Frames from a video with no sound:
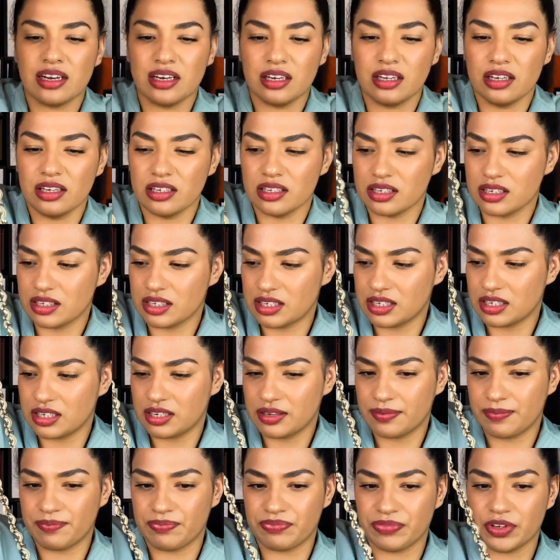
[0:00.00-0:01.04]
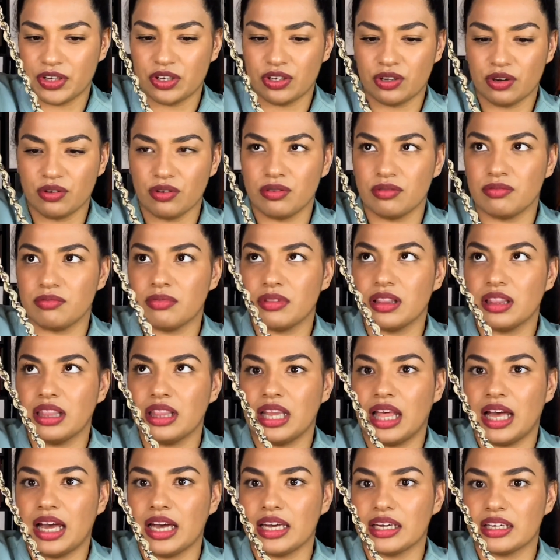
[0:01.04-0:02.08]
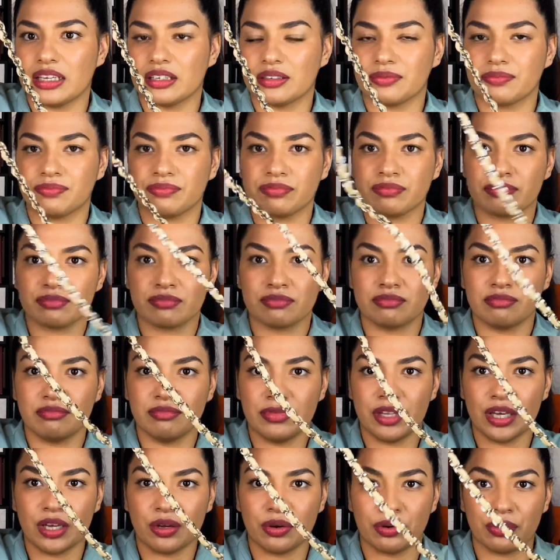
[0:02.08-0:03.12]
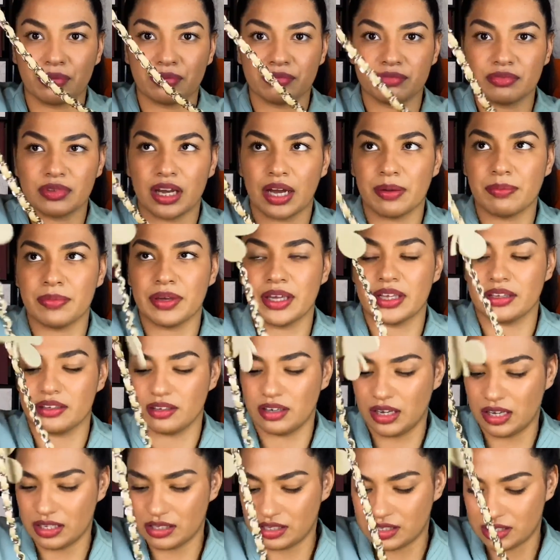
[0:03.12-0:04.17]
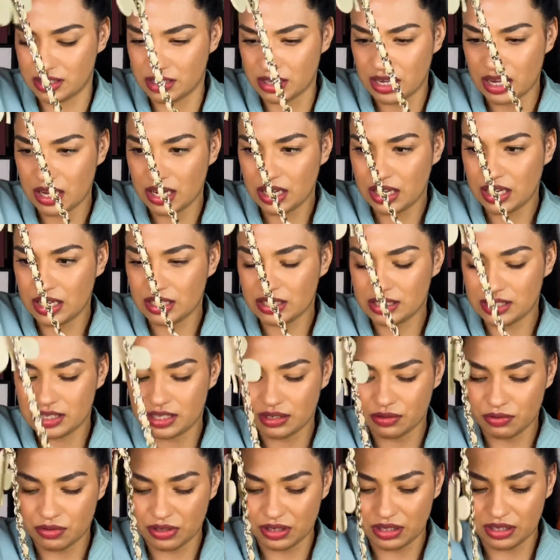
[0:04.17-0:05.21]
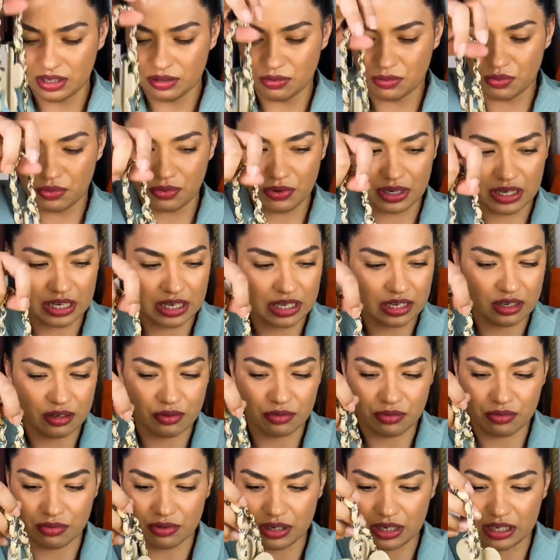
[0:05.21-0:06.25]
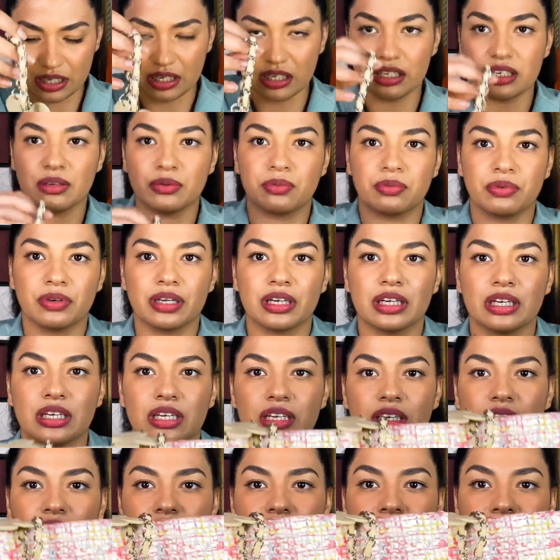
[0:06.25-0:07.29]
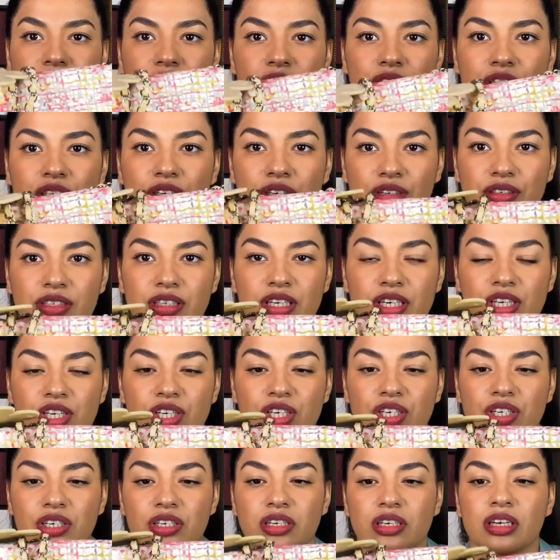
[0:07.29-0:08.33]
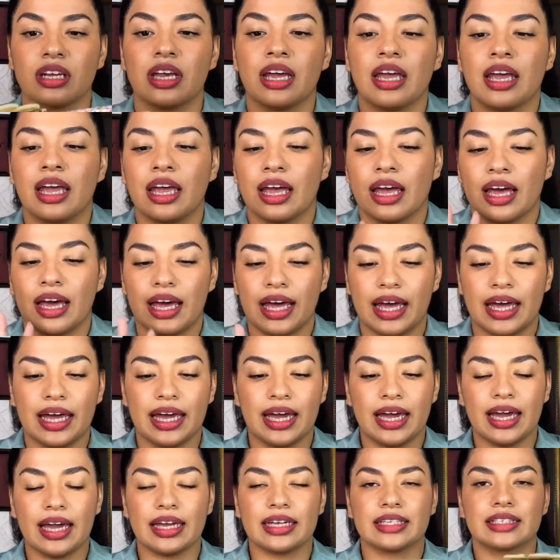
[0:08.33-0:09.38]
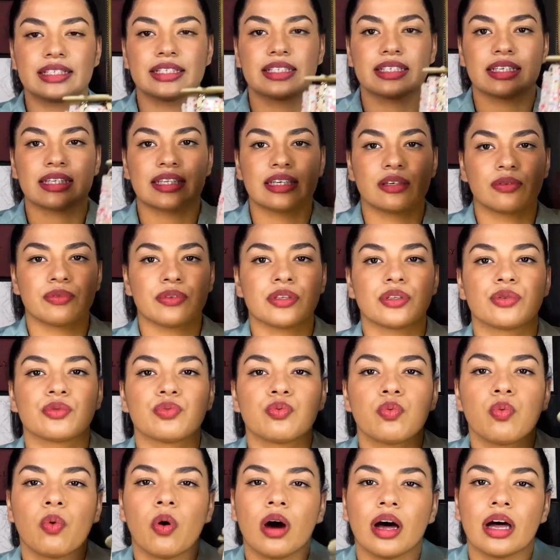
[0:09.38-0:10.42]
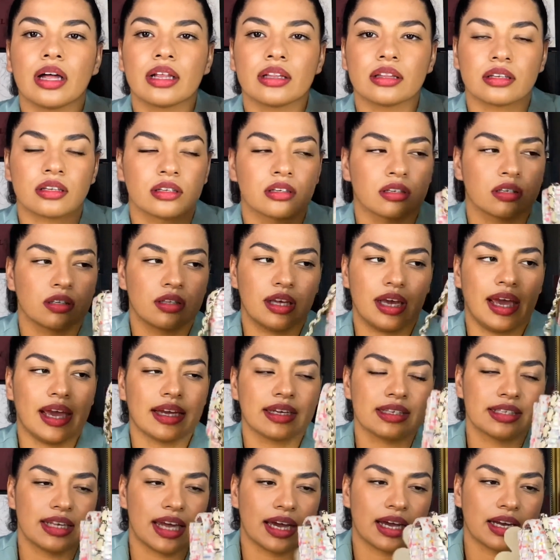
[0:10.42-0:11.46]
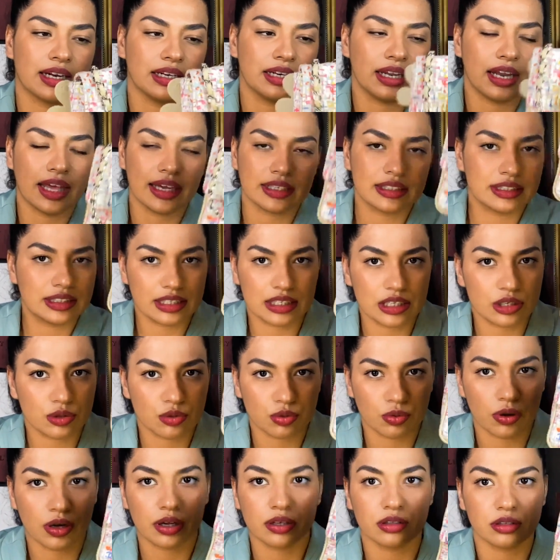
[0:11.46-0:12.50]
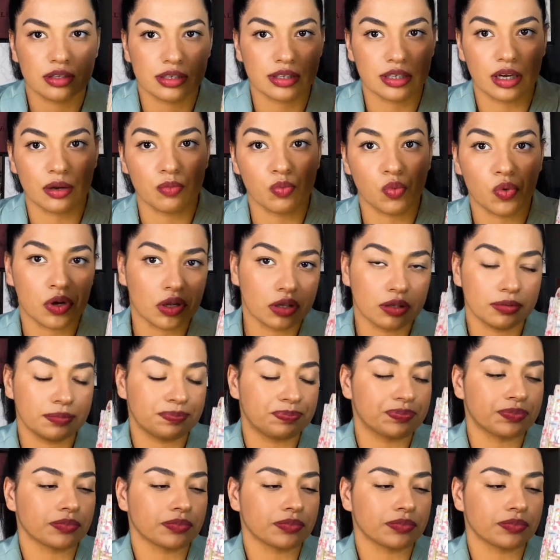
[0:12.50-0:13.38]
looks, you know, like new. I mean, it's in a really good condition. And there is one exactly like this one, the same one,